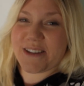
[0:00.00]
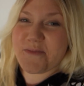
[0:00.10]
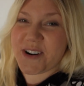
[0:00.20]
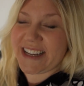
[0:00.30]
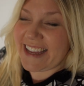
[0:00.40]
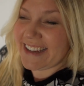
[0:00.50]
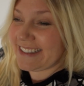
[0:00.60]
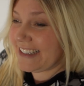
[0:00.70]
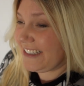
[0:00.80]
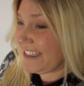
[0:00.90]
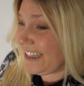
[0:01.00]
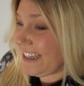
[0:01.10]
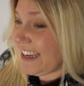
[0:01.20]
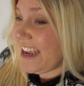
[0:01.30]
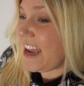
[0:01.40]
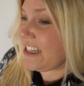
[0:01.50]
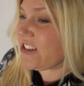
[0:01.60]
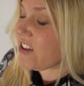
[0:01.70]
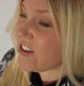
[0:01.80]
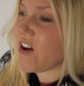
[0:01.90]
morning, guys. I
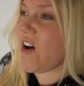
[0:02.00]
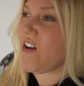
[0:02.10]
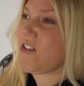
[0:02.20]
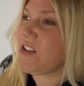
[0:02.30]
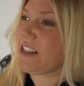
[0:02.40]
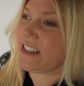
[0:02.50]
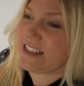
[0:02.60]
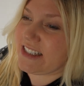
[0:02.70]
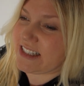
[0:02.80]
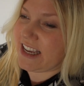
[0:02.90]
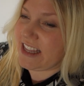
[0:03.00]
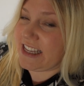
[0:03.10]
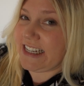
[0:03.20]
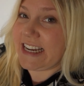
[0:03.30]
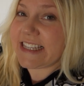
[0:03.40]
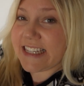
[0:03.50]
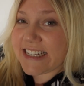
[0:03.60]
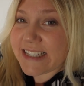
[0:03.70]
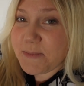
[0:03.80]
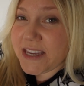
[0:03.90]
just got a call saying the Dyson
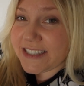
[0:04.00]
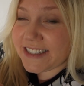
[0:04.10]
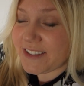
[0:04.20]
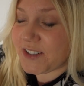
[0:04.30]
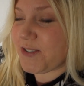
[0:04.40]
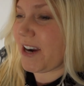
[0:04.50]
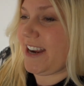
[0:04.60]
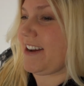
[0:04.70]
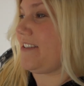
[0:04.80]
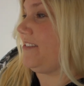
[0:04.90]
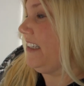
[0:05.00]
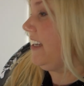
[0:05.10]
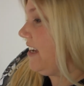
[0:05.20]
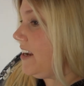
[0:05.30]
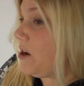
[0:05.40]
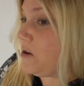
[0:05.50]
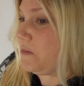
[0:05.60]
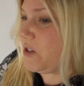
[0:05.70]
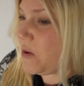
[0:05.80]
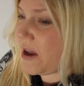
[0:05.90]
is being delivered right now. I'm
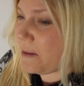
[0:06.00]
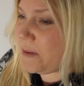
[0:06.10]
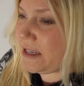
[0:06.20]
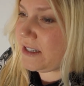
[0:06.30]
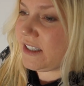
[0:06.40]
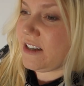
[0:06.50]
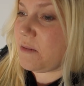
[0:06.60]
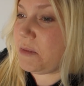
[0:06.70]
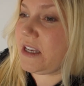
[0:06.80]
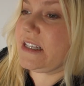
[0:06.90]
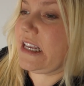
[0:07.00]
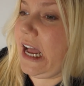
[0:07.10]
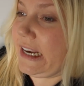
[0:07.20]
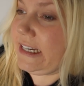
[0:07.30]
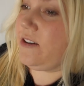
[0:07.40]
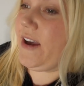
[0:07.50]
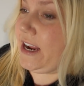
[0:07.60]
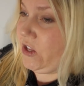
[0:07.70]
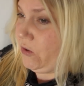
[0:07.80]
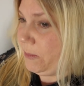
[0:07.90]
so happy because I need a
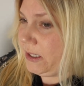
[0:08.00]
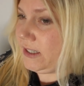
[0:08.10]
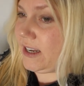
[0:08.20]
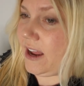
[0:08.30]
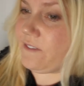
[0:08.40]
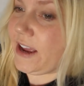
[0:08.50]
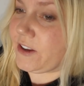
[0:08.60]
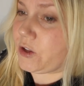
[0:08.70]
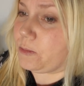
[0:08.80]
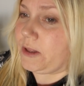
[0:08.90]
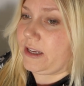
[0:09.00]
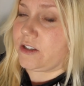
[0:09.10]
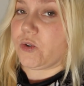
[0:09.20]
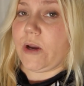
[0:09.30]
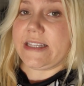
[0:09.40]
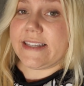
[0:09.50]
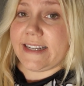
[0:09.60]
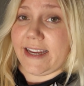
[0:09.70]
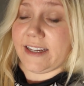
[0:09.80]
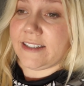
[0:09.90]
vacuum. I vacuum like twice a
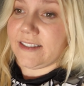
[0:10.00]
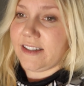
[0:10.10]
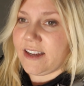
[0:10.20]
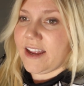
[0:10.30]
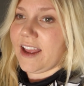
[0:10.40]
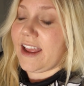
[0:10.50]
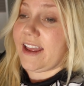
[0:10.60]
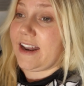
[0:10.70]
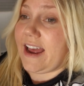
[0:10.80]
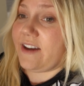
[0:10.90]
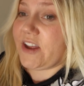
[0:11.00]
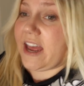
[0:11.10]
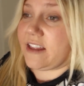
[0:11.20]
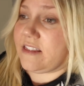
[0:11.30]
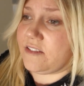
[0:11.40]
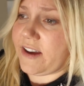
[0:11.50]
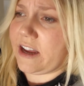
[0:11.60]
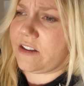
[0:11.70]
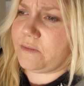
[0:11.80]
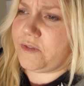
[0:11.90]
day and I haven't had the
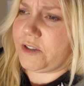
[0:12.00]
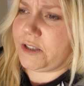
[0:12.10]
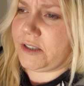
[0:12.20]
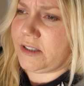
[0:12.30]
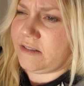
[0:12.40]
vacuum for